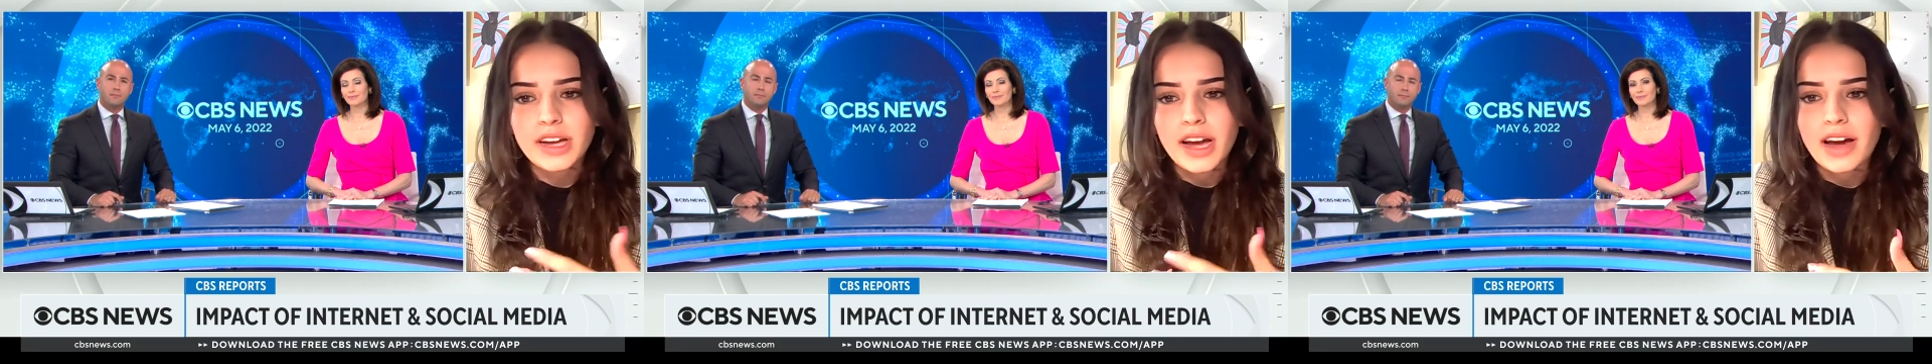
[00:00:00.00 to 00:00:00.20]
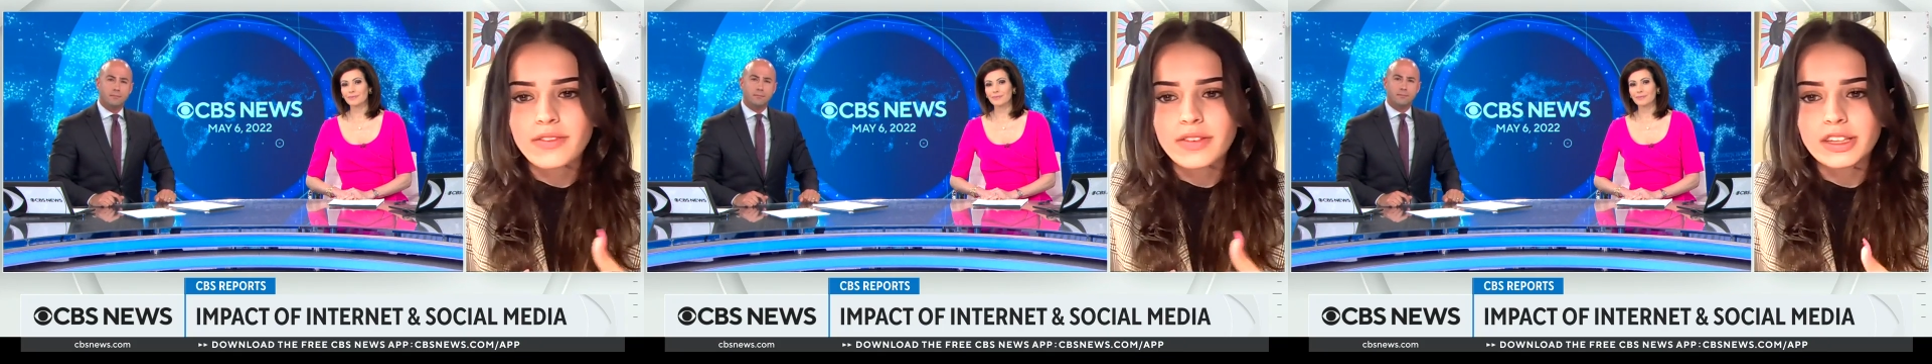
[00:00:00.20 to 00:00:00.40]

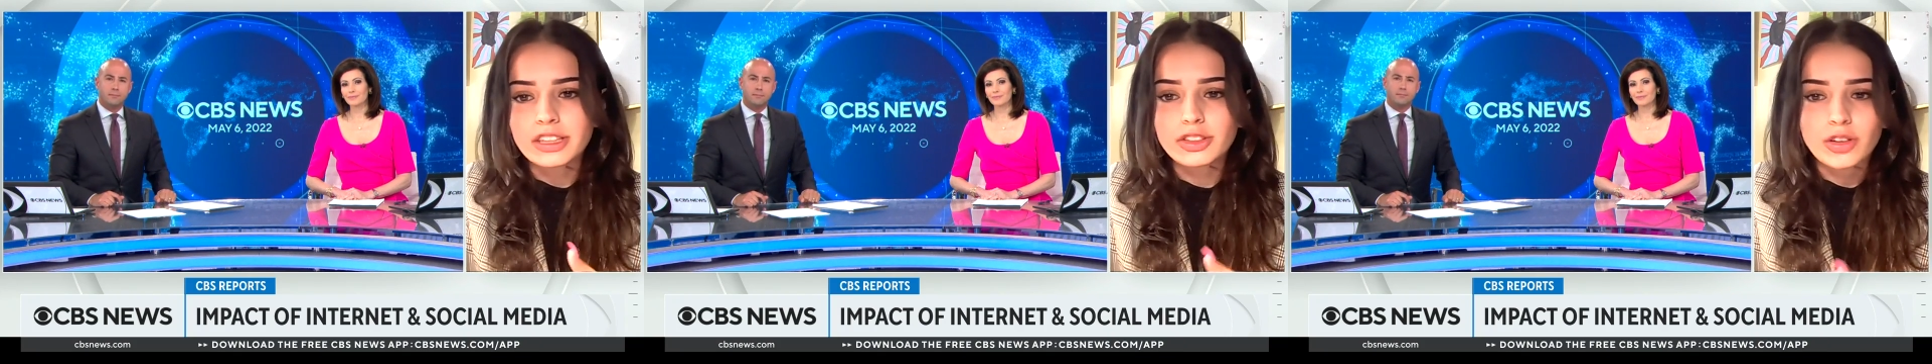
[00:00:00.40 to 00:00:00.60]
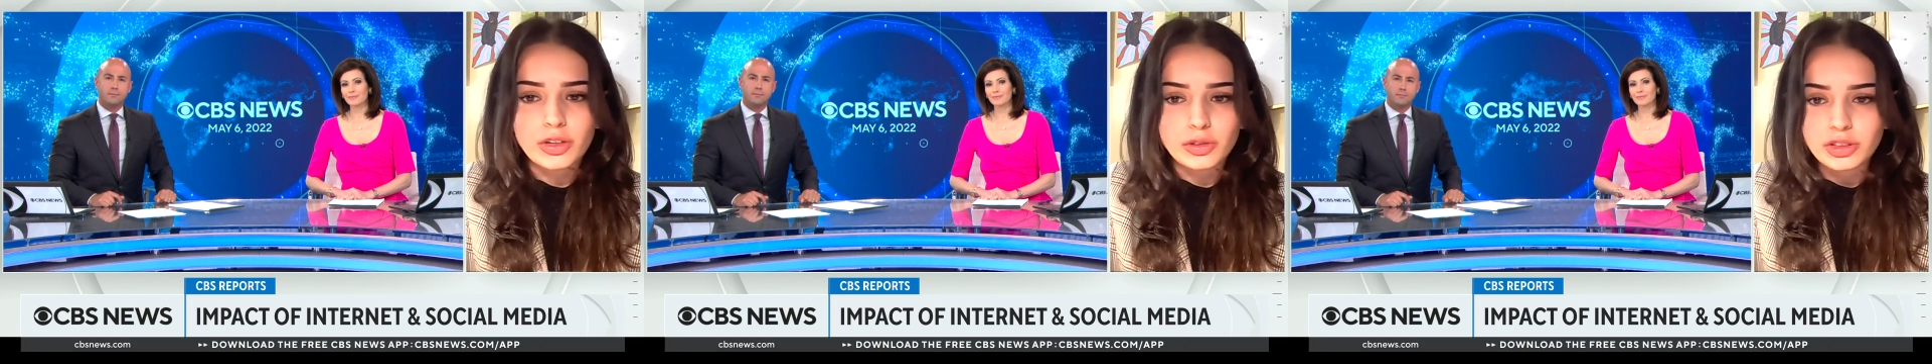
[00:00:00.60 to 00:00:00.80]
to having
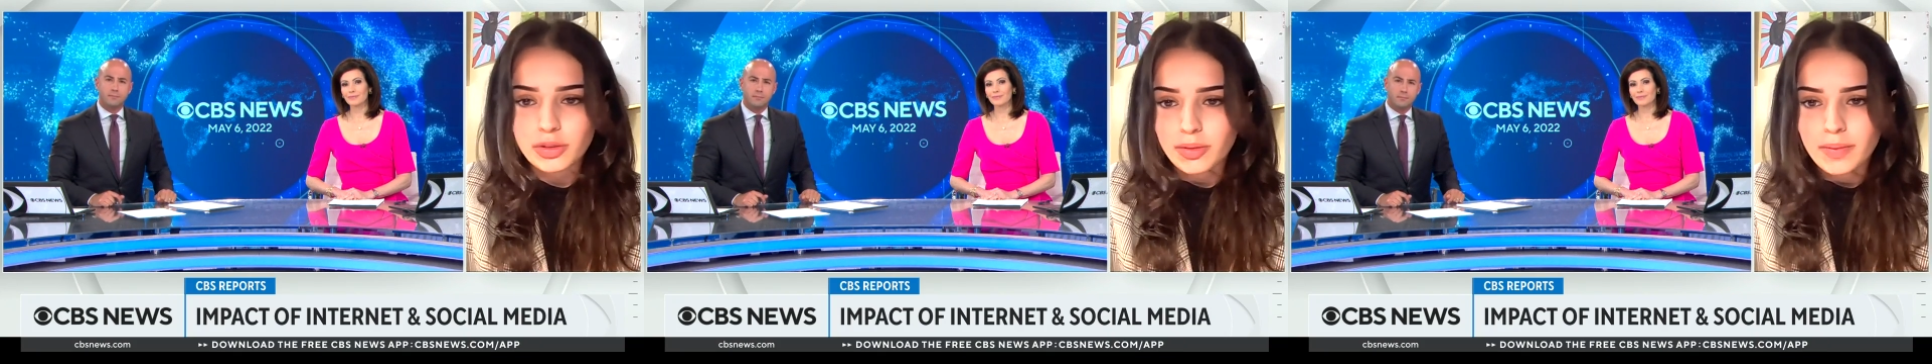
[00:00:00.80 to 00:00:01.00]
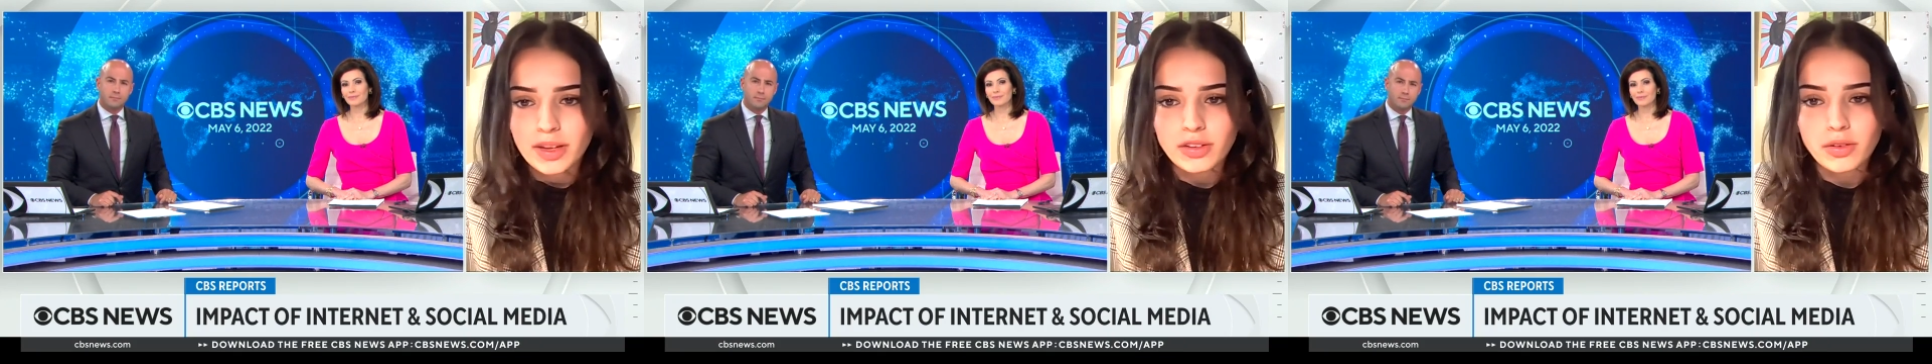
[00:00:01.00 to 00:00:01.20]
struggles
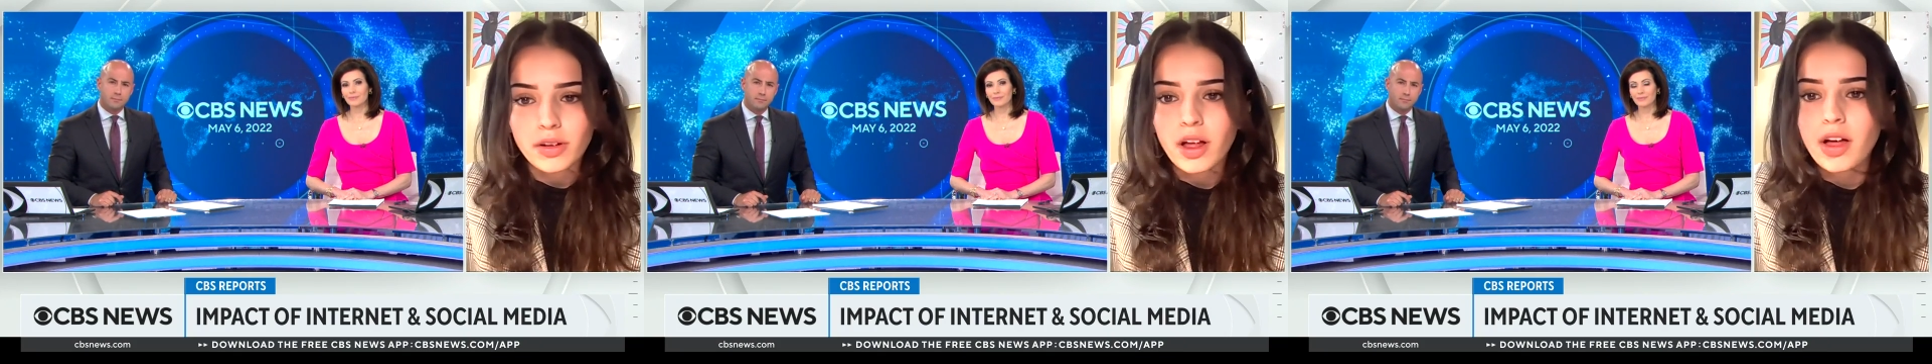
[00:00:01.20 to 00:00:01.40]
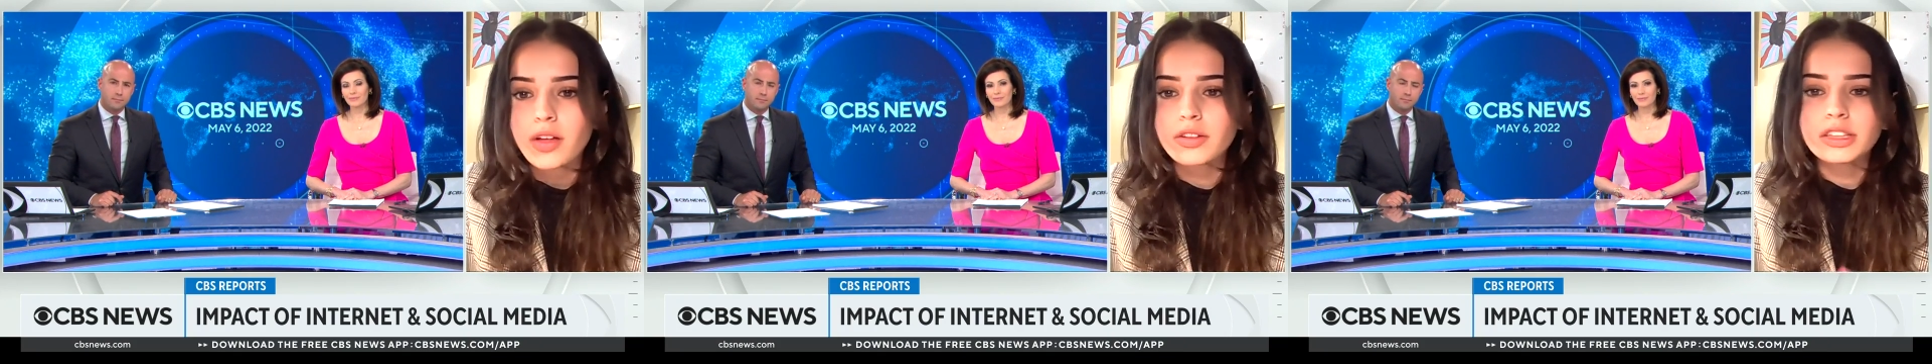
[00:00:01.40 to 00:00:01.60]
with mental
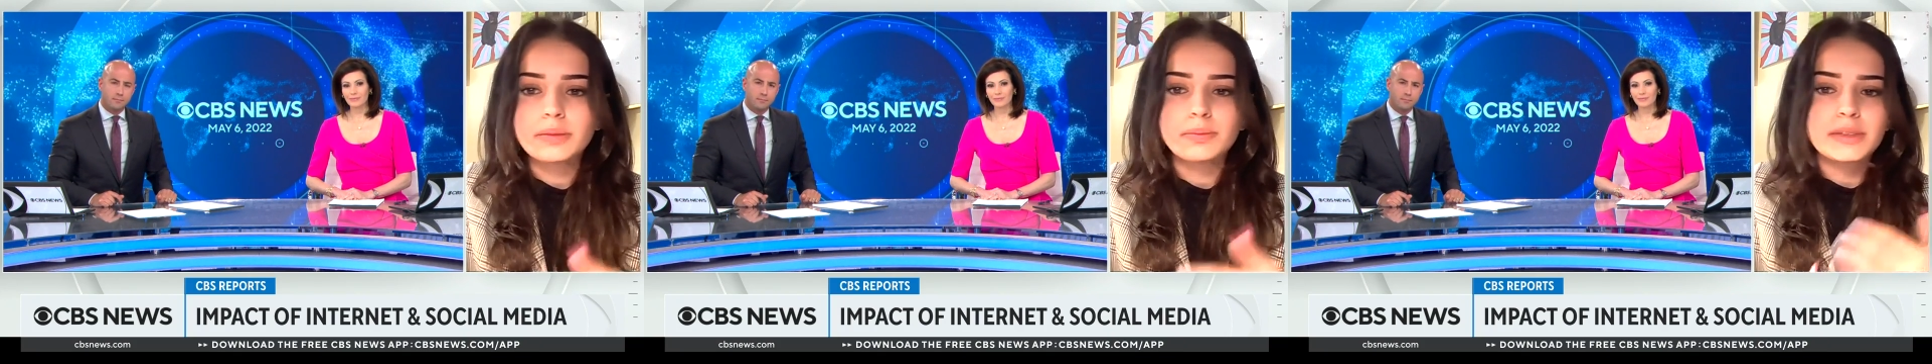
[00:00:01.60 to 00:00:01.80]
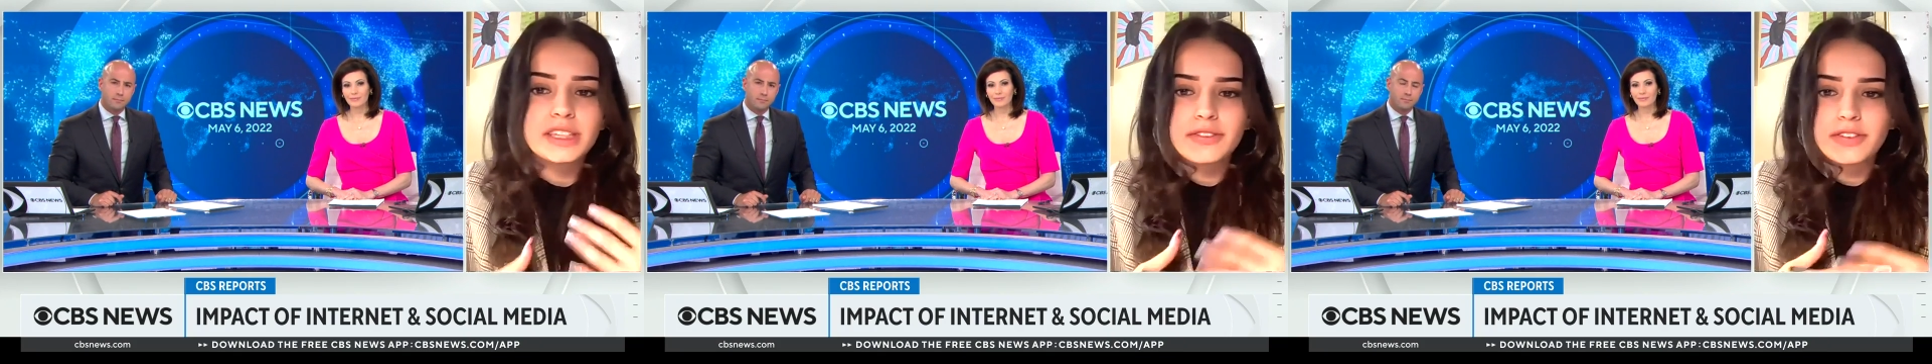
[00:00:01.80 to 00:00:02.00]
health,
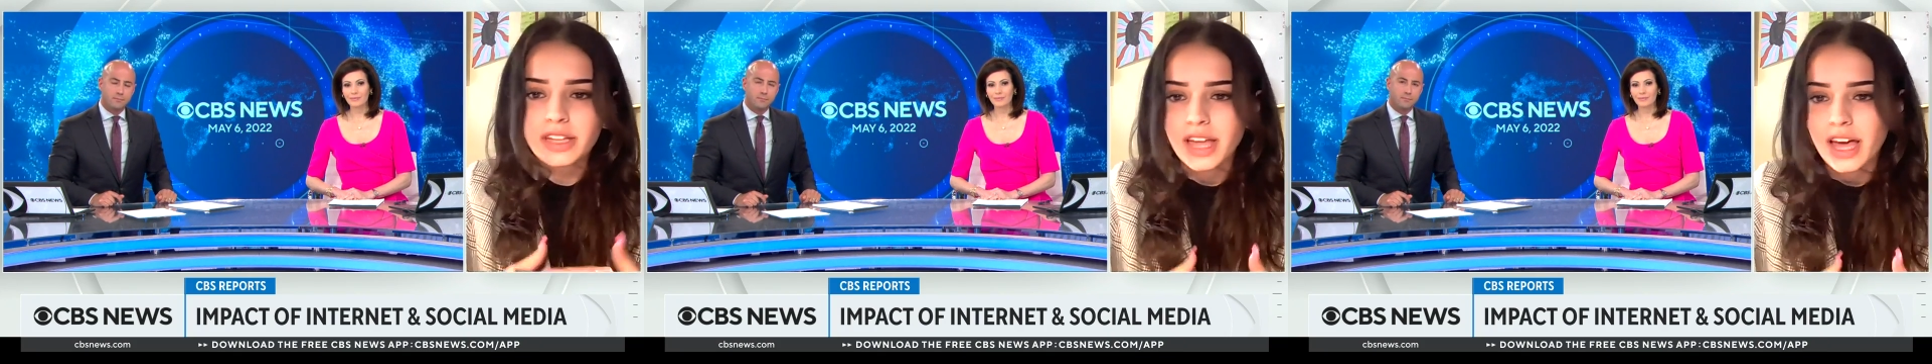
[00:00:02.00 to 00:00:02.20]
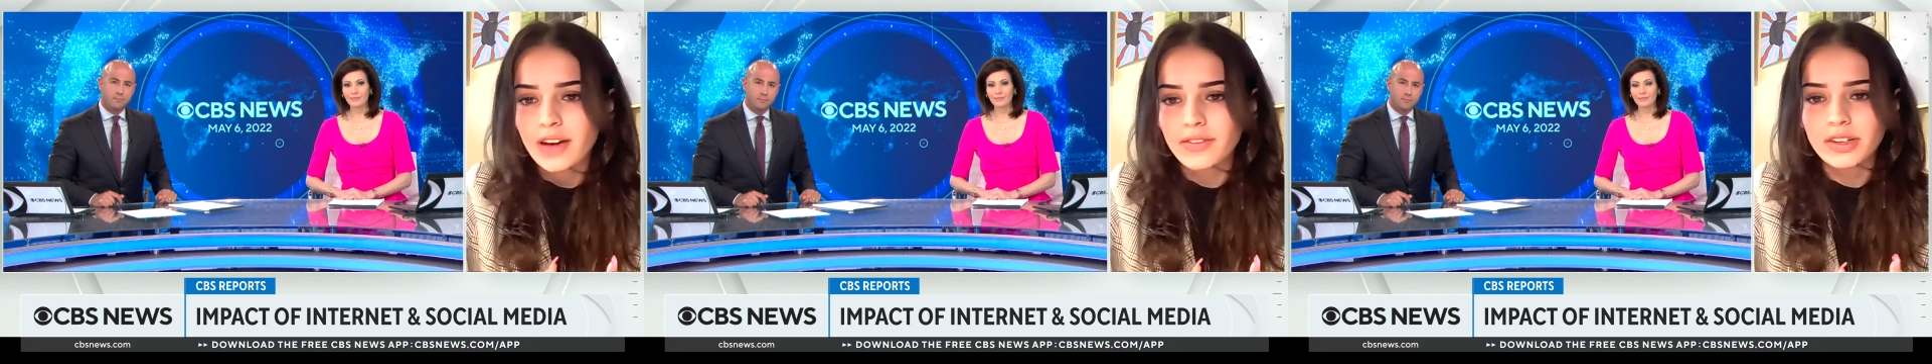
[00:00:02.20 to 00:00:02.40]

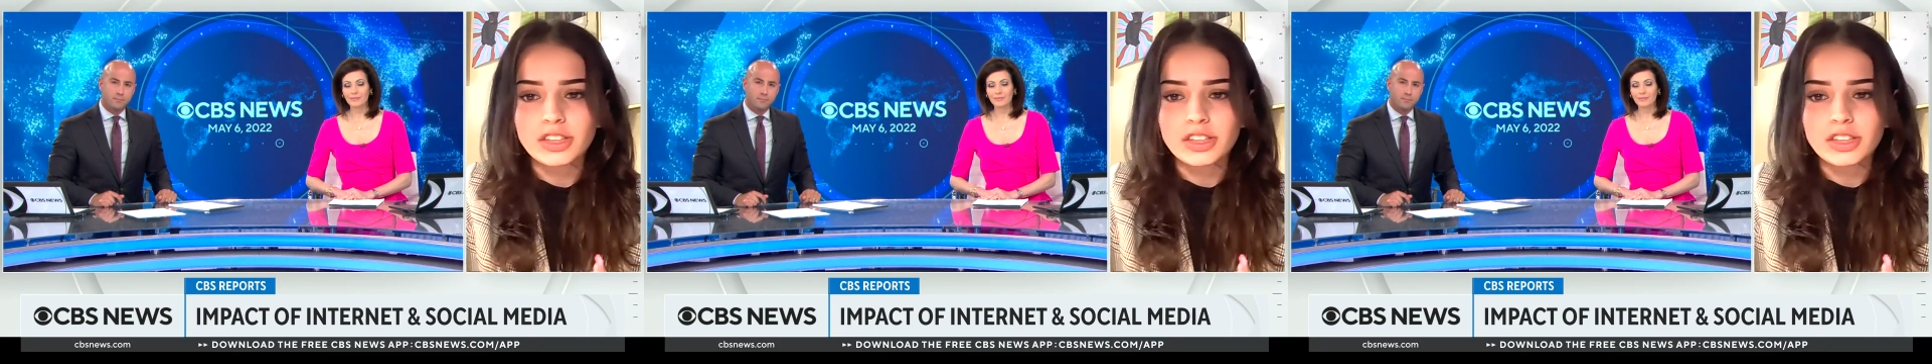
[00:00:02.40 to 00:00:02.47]
specifically